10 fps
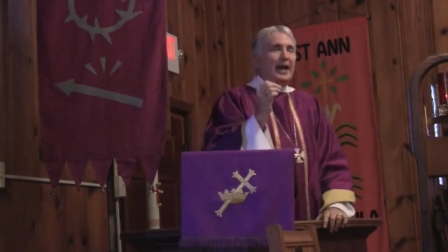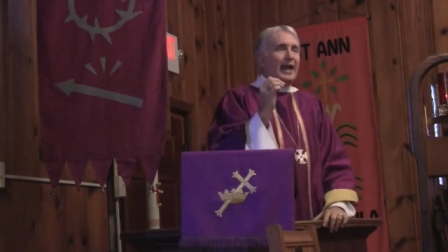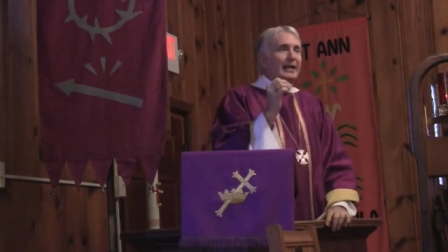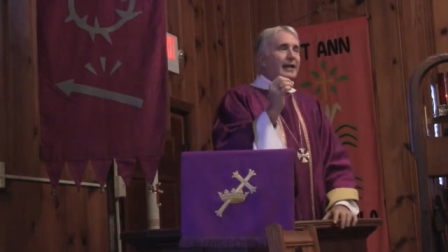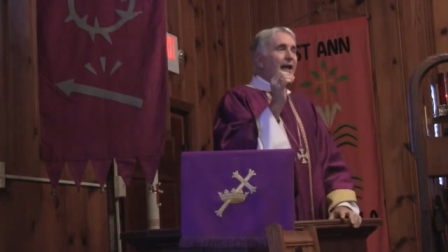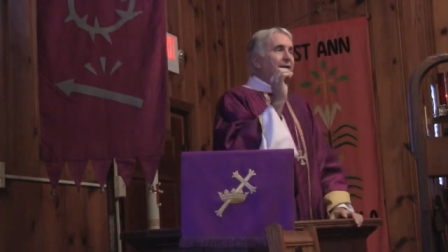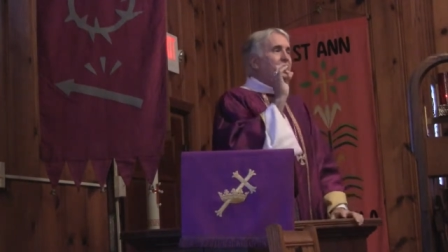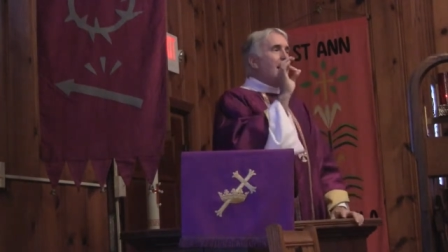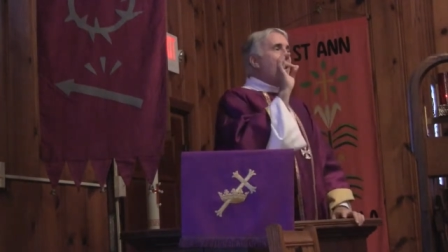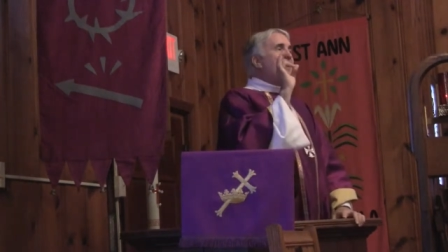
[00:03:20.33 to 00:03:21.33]
And, and
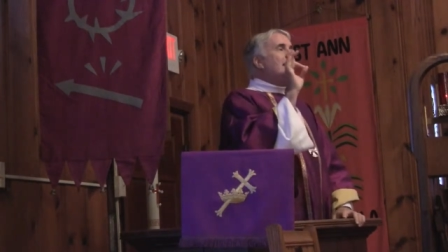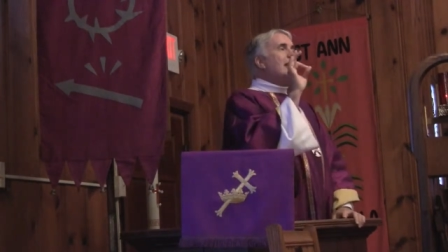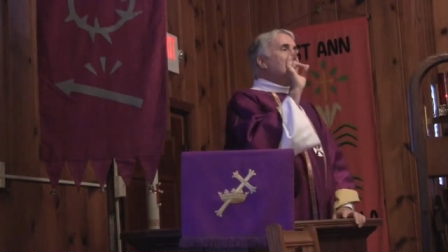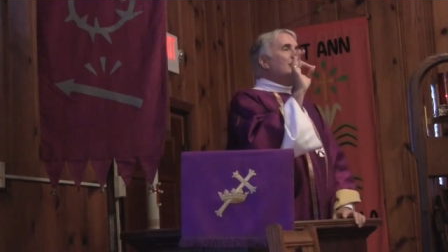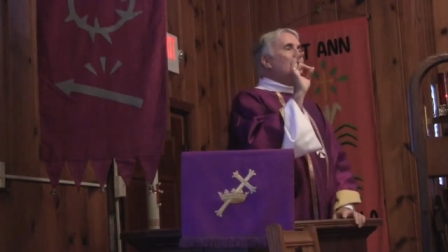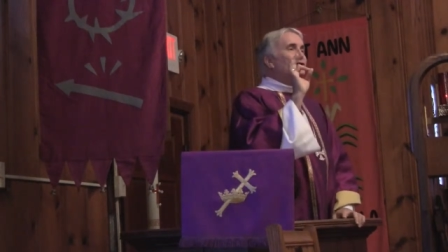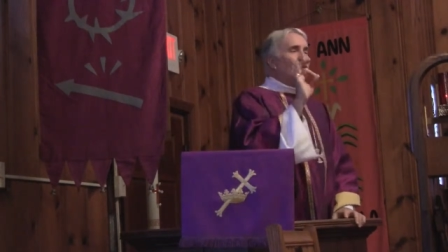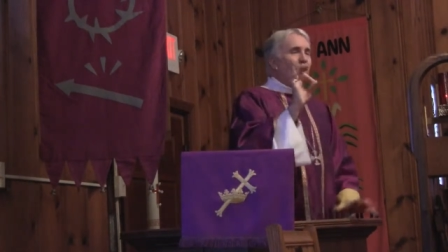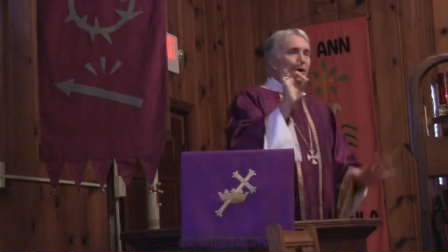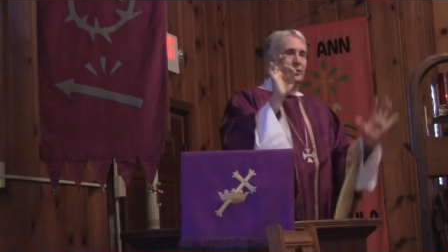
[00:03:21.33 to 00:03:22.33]
God, in essence,
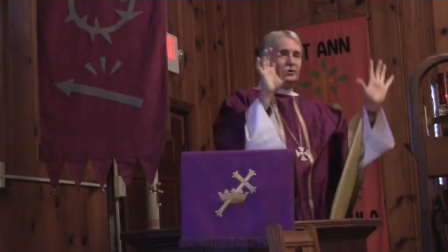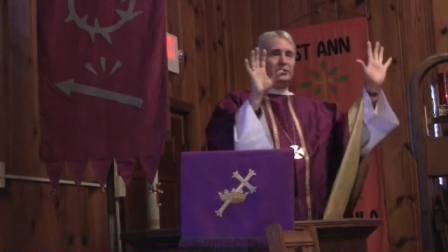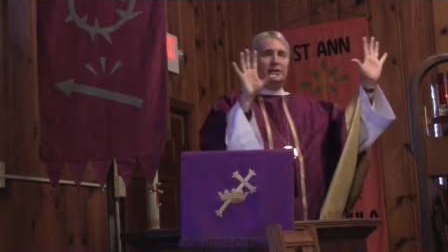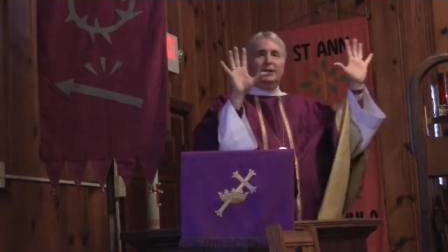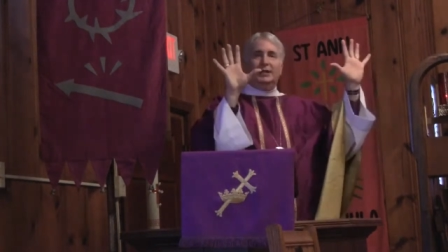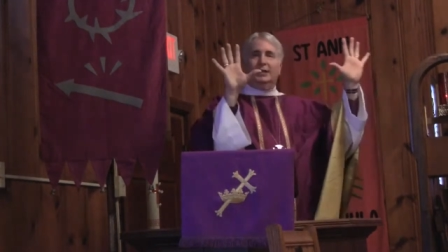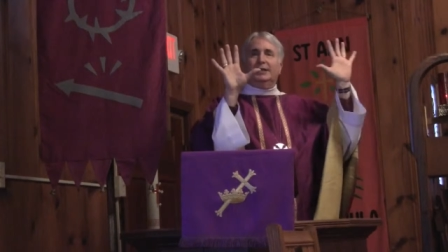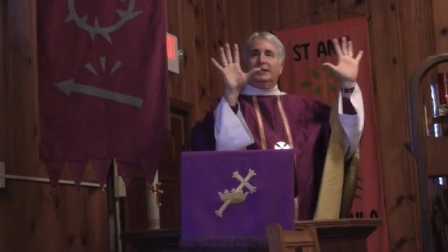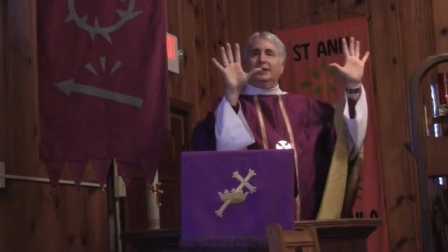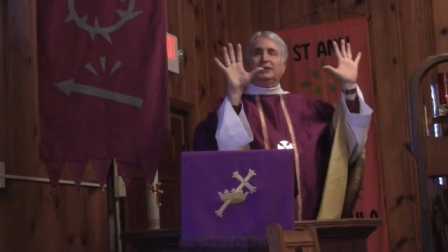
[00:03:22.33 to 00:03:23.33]
knows
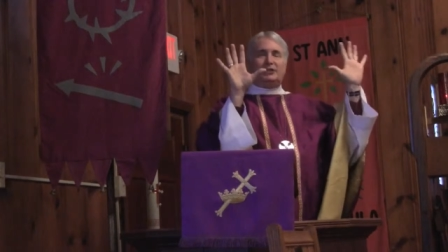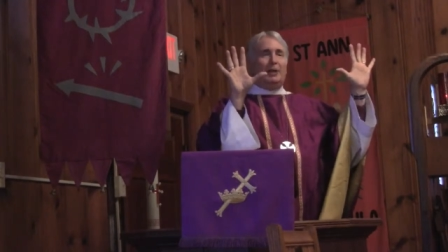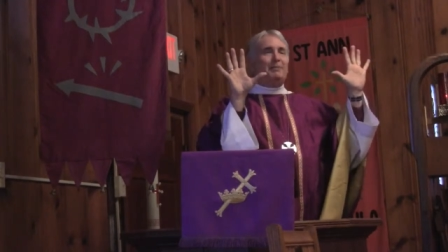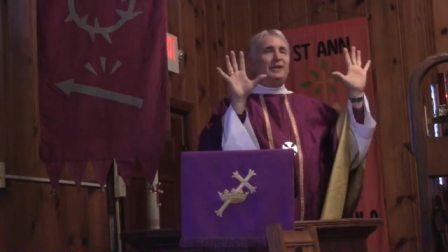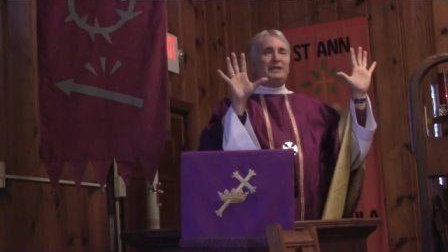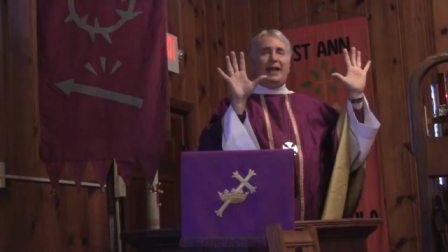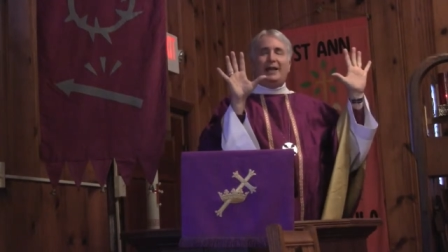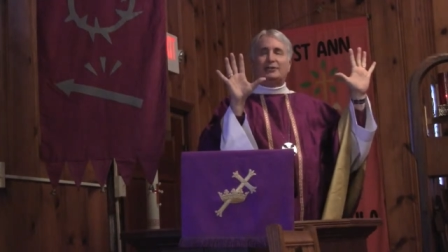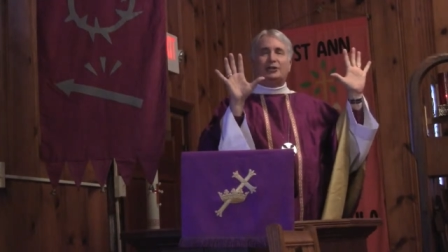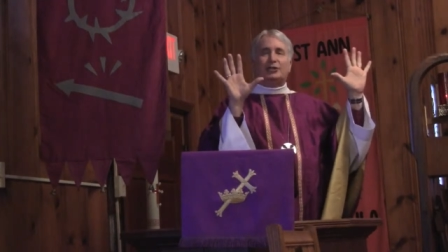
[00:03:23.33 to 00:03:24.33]
something
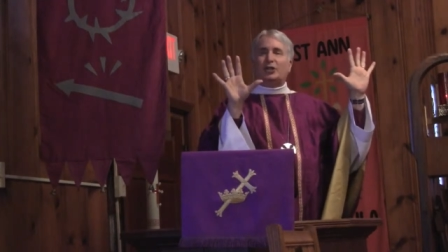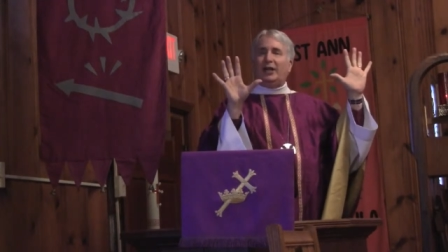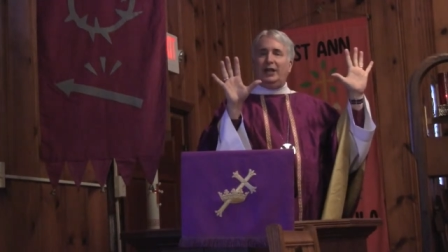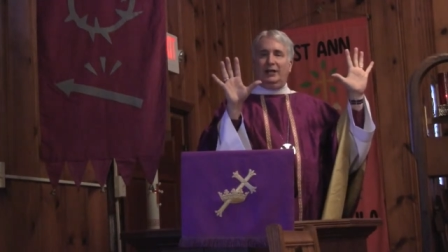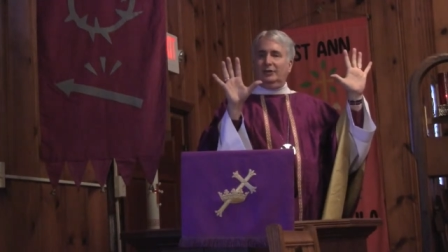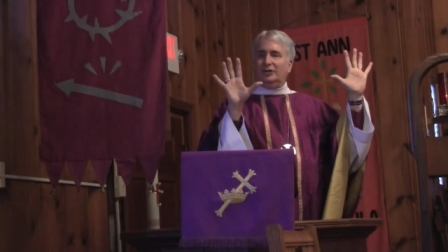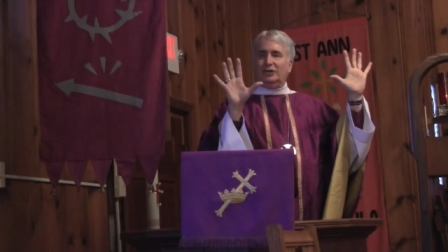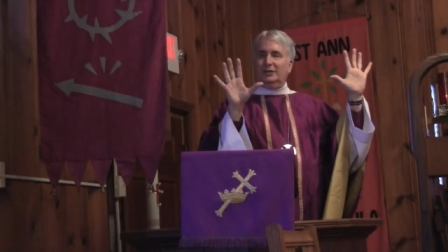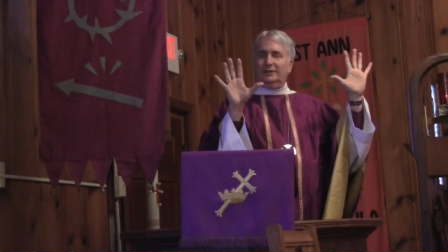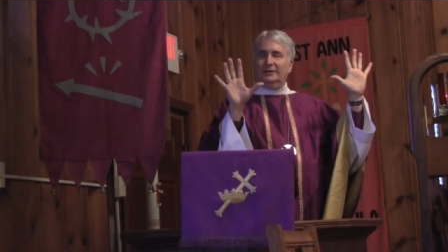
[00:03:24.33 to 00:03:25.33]
has to change.